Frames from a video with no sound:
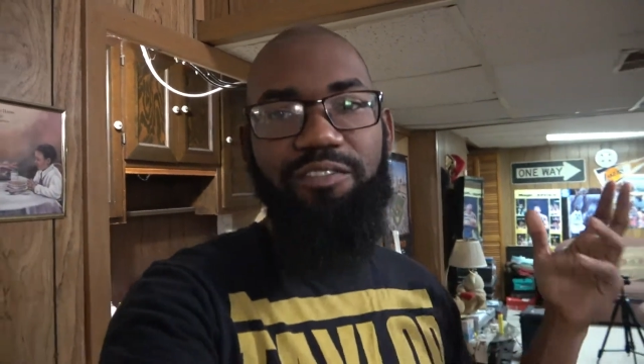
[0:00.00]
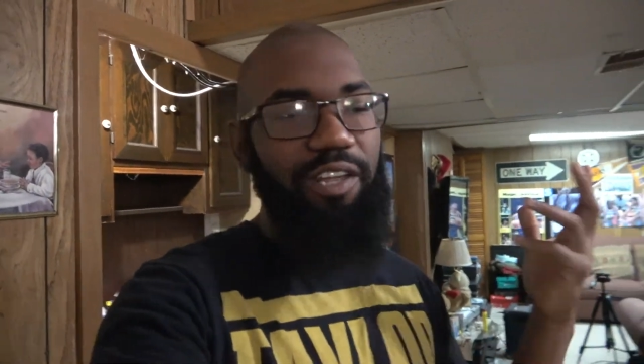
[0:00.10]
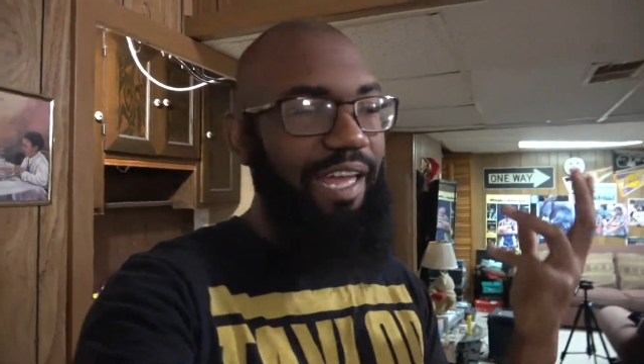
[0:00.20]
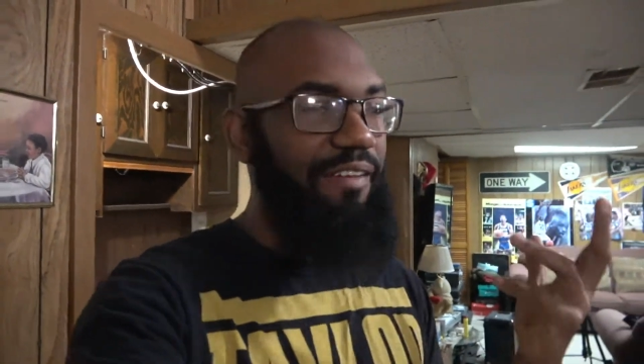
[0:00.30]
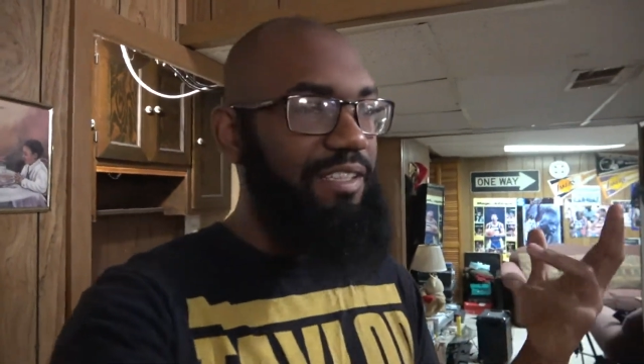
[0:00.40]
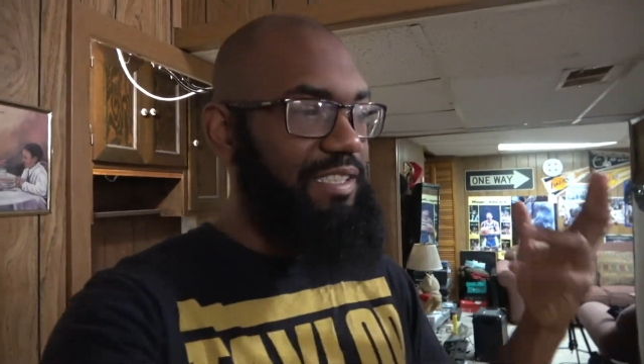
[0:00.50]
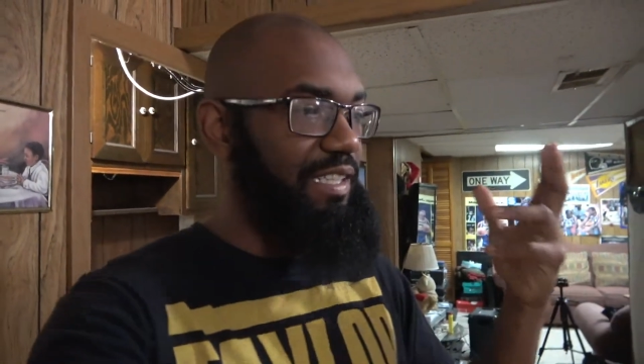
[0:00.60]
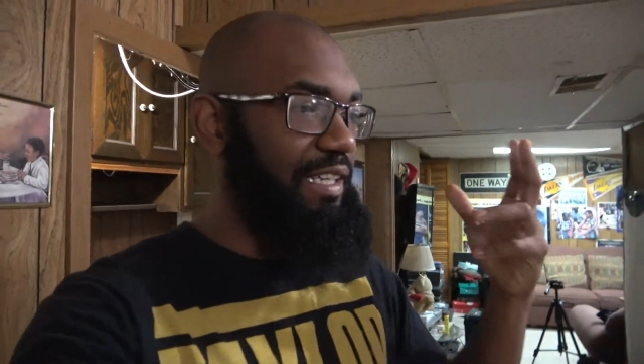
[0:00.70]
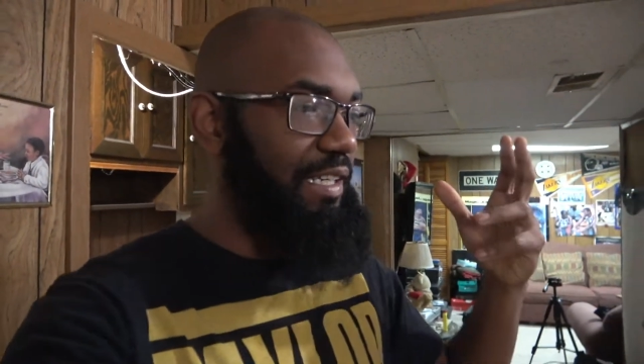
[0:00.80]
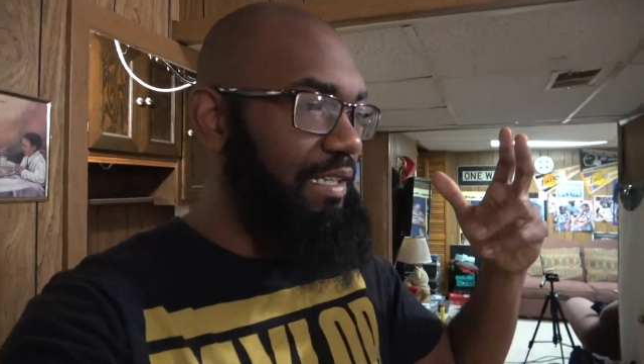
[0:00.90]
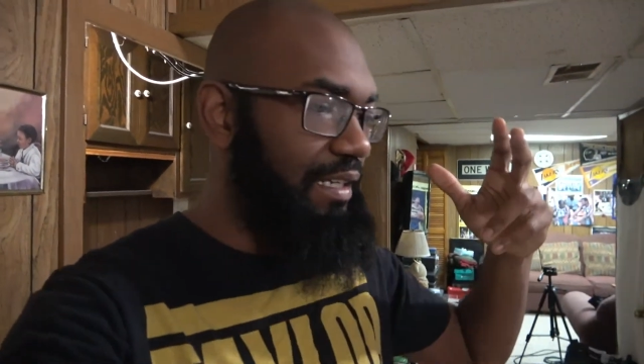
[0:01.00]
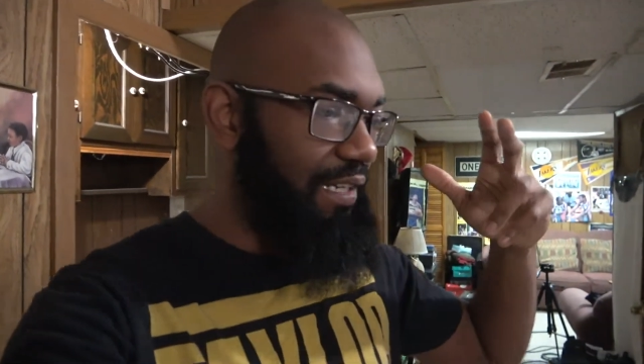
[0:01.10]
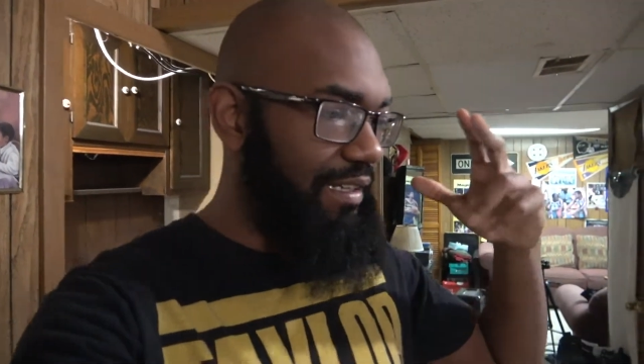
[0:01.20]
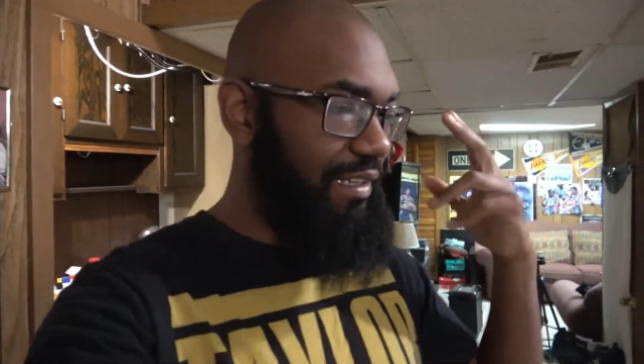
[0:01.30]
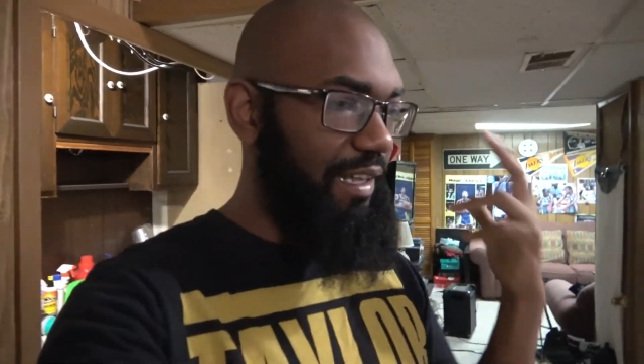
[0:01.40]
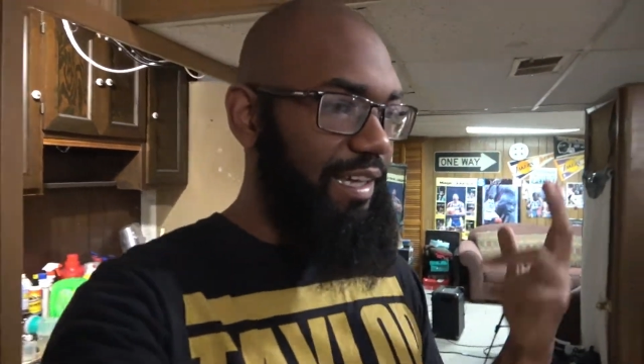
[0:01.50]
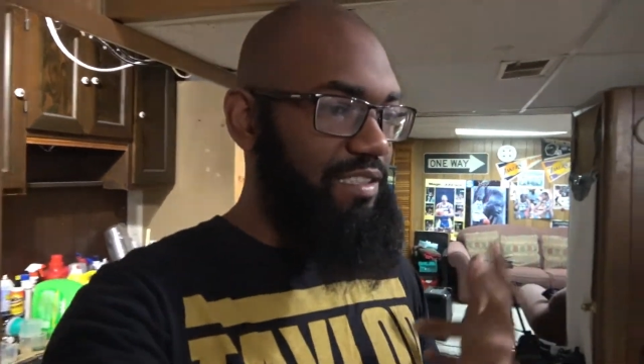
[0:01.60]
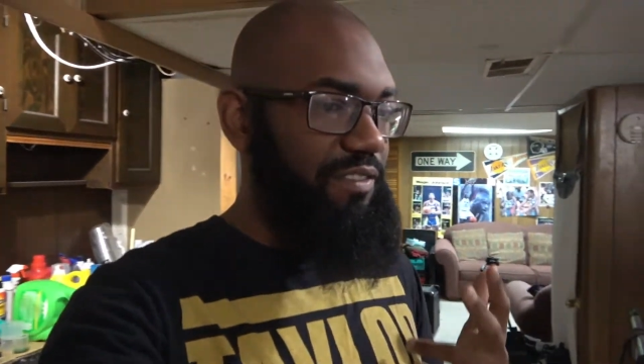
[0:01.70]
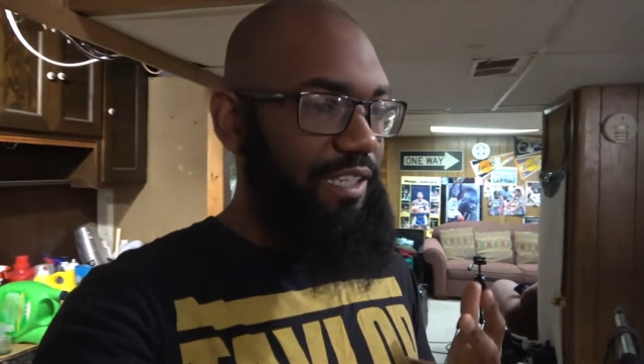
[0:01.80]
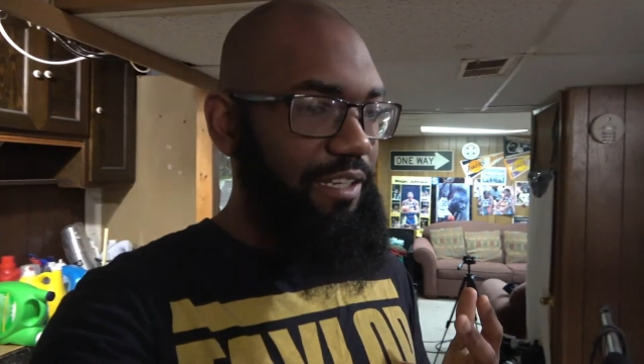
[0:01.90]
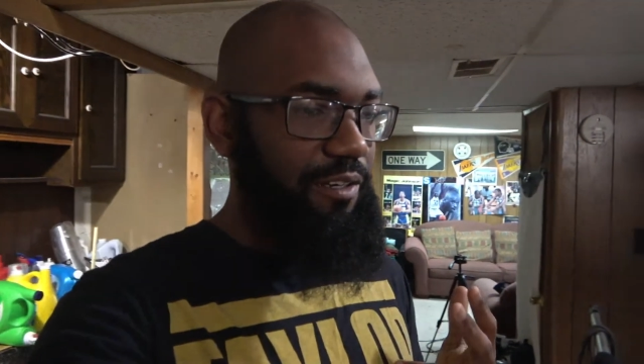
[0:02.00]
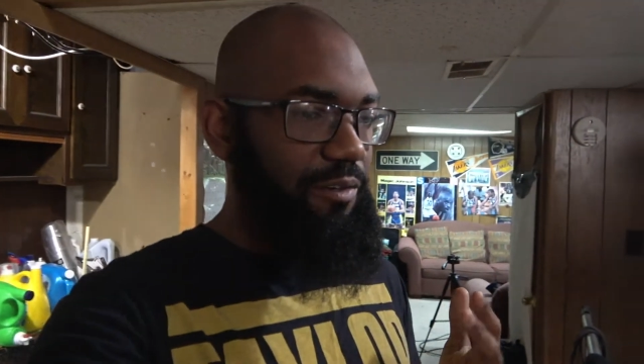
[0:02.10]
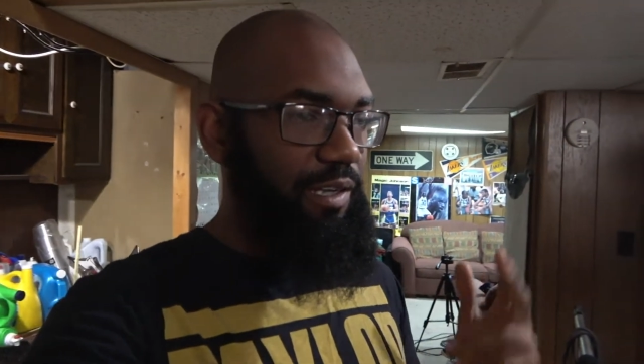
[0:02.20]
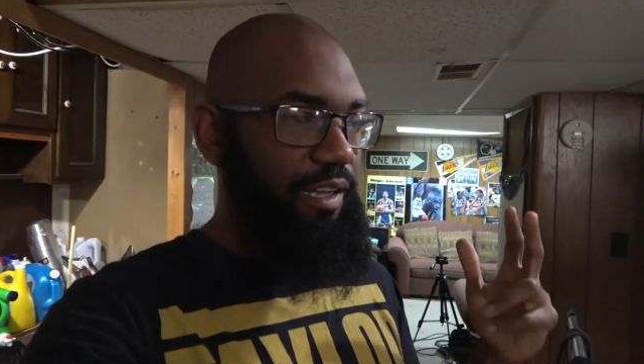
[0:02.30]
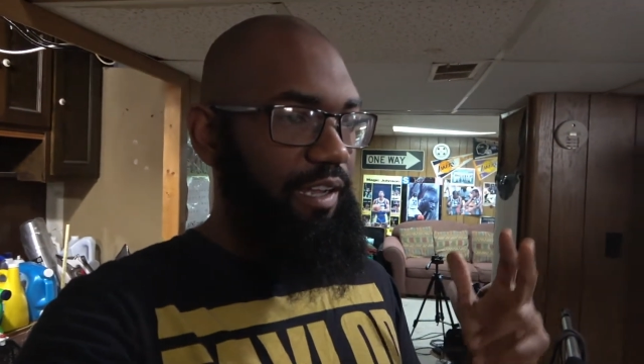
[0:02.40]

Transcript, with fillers: If you haven't seen the last video,